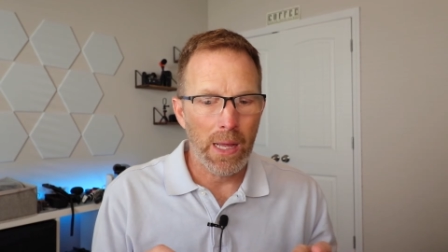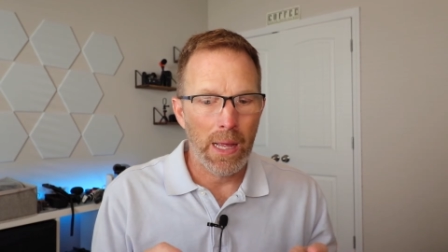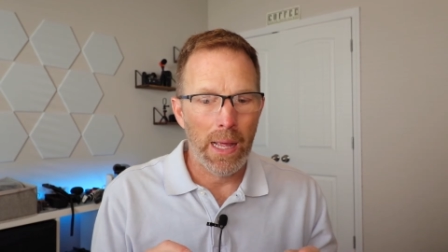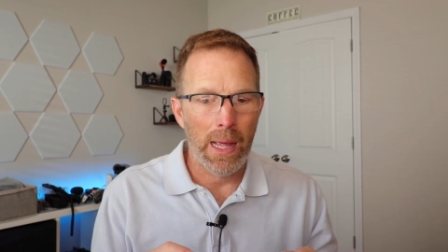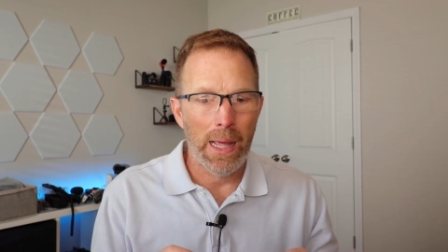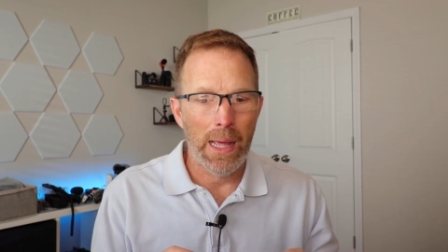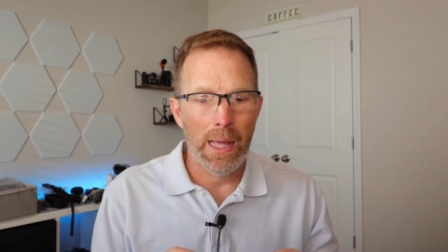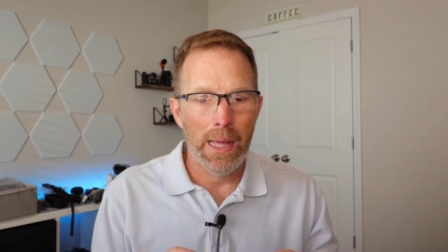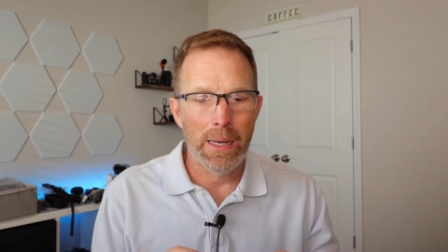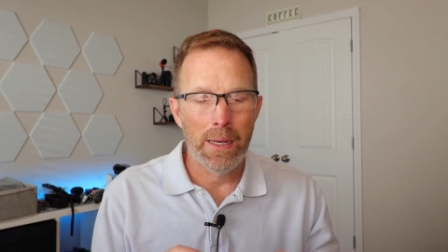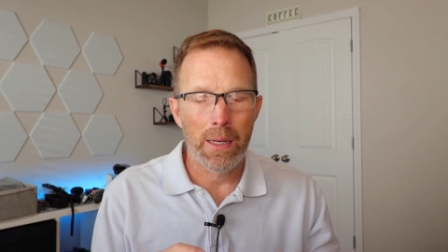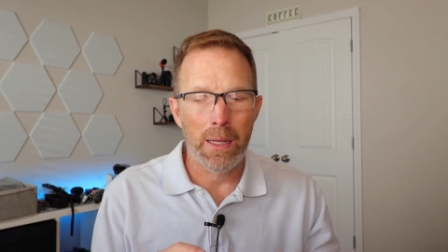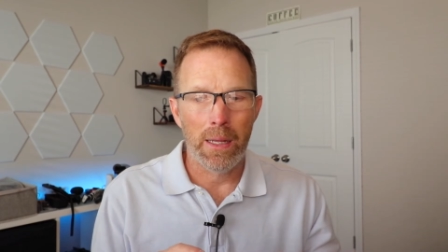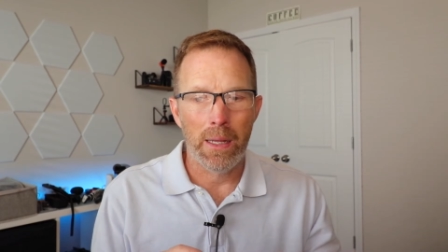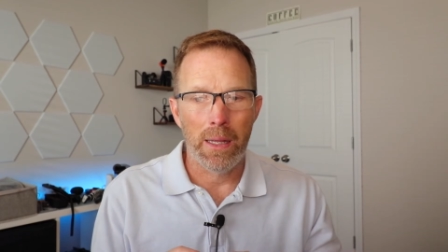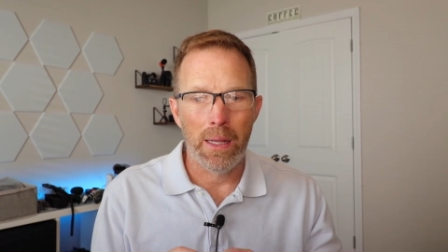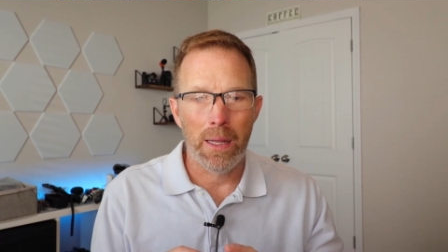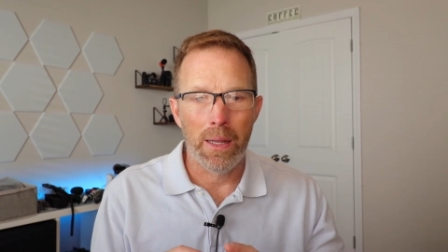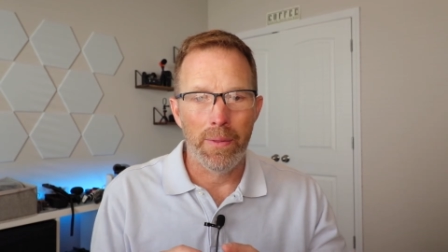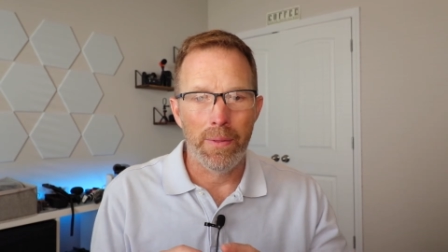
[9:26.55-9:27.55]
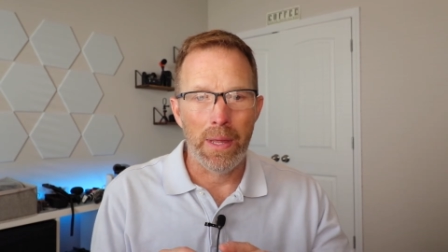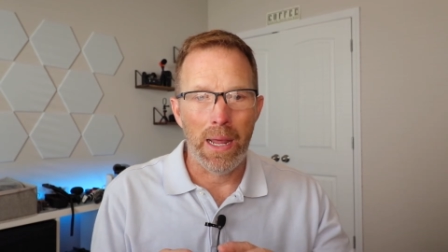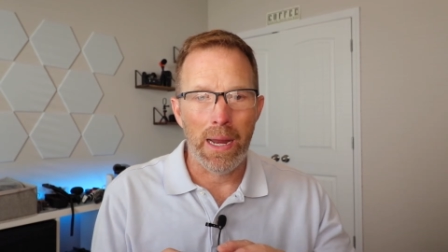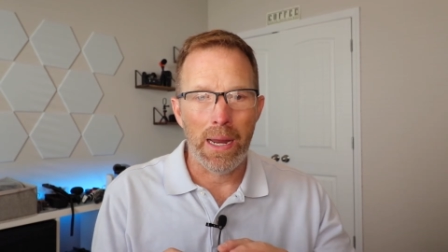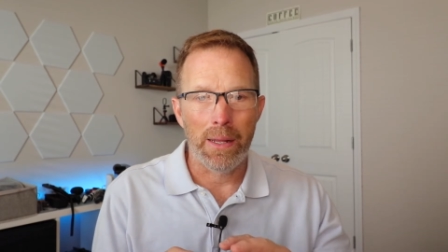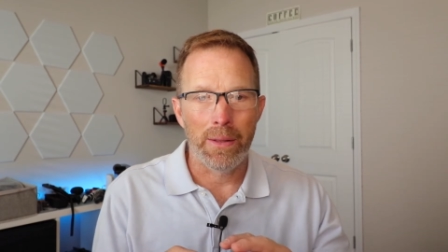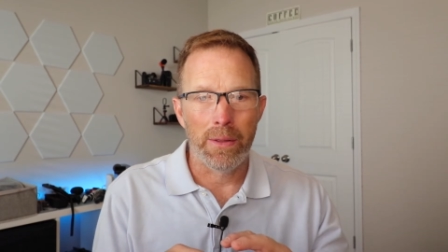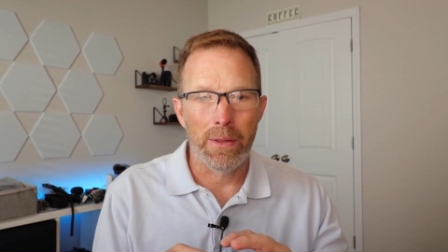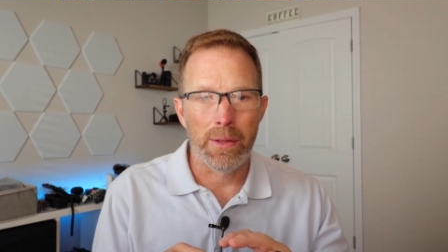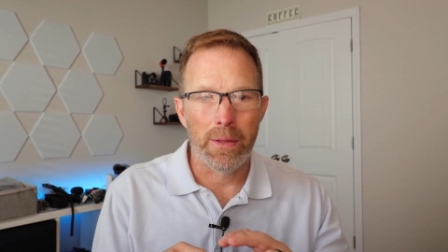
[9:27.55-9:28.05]
and
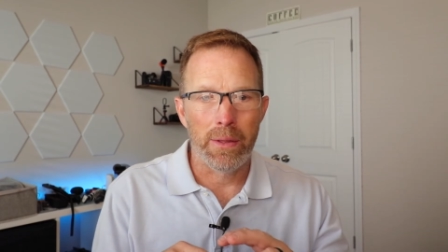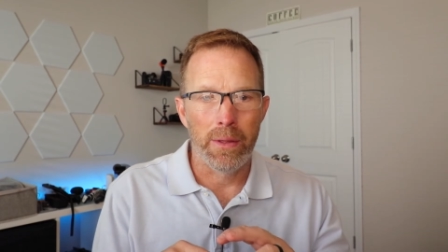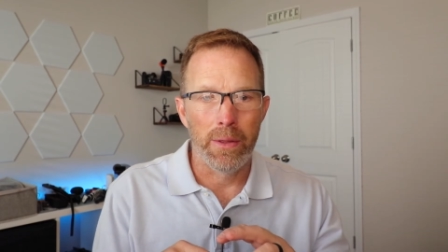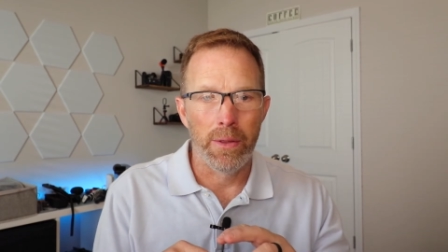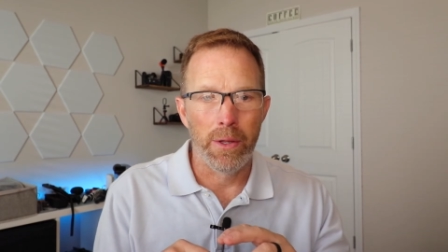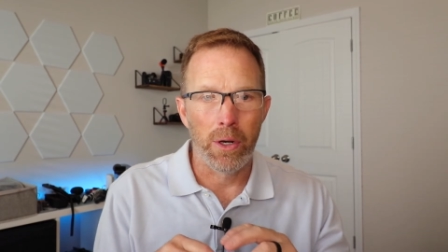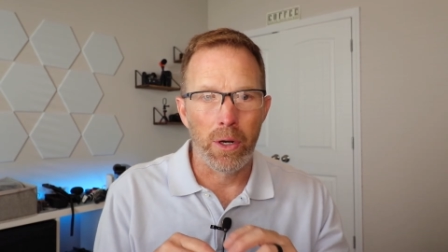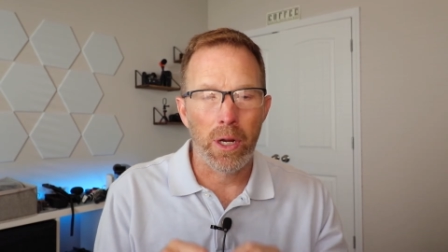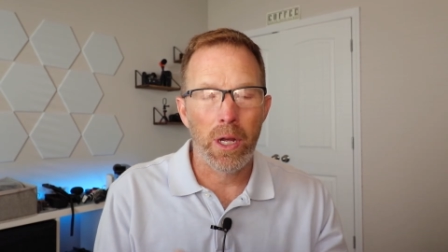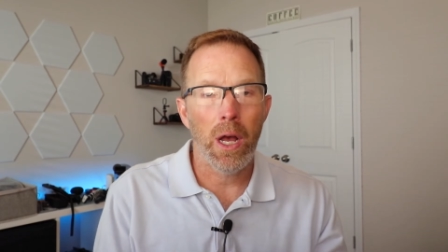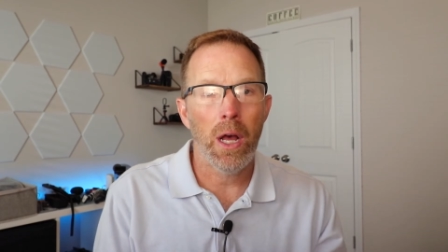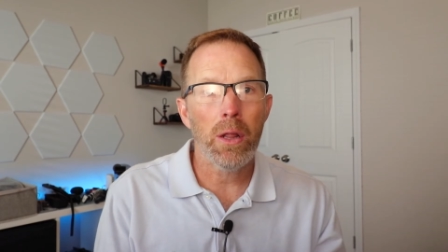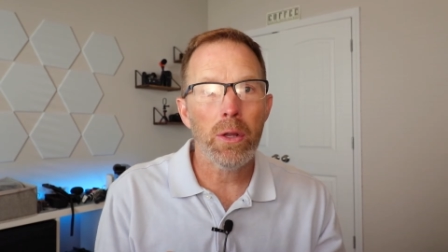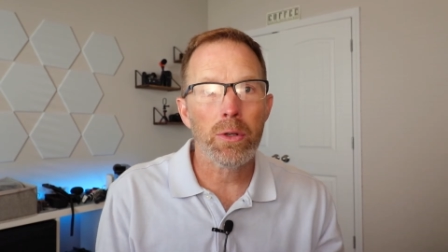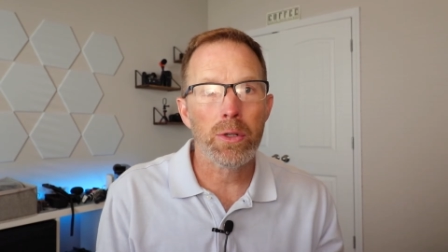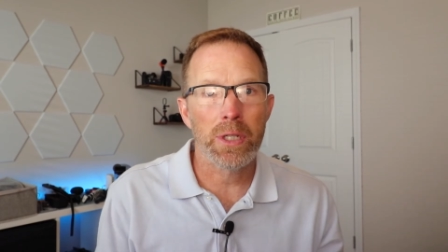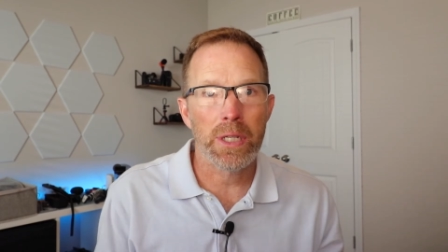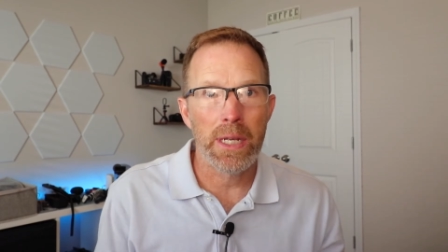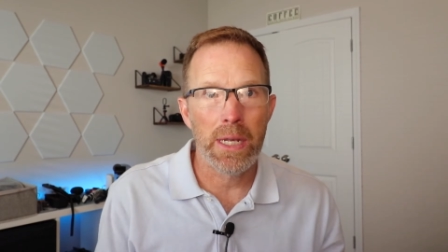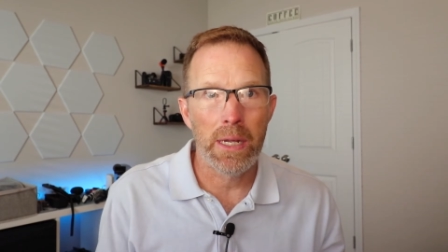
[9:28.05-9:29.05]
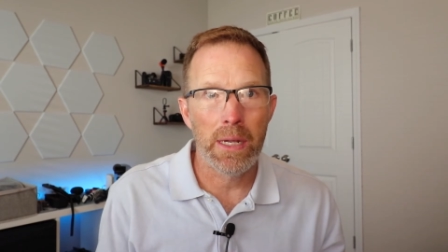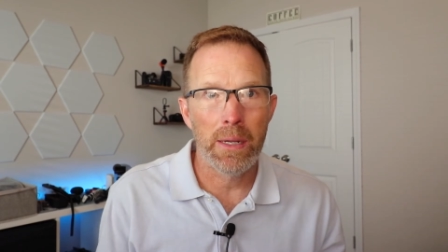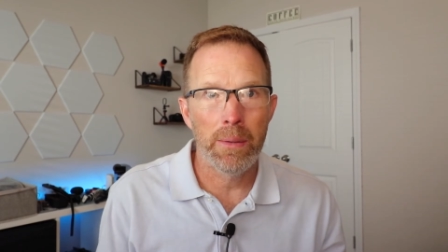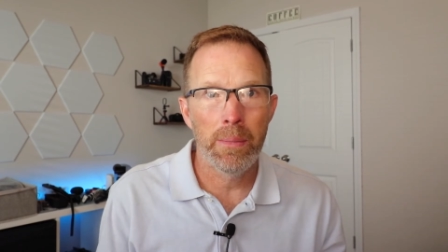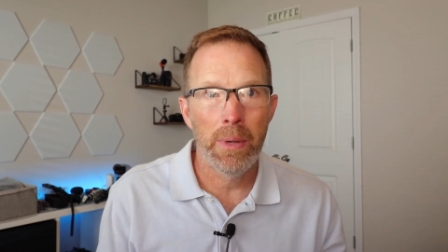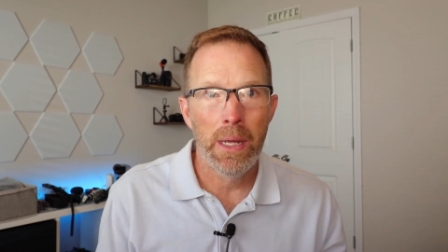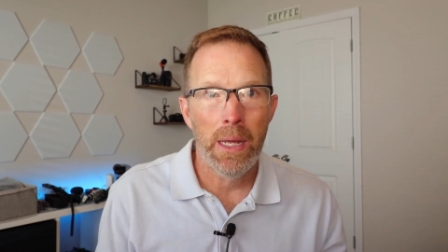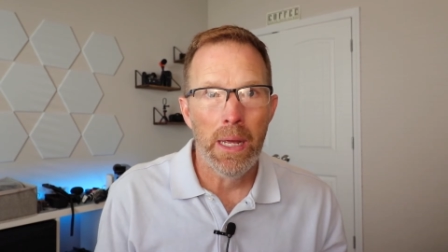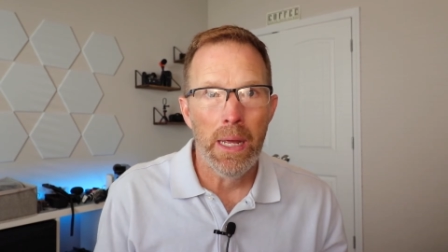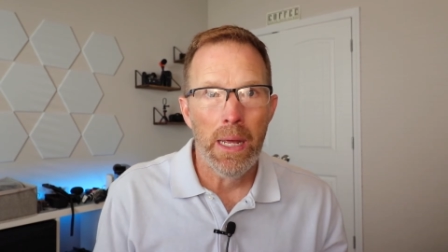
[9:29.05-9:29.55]
their color scheme,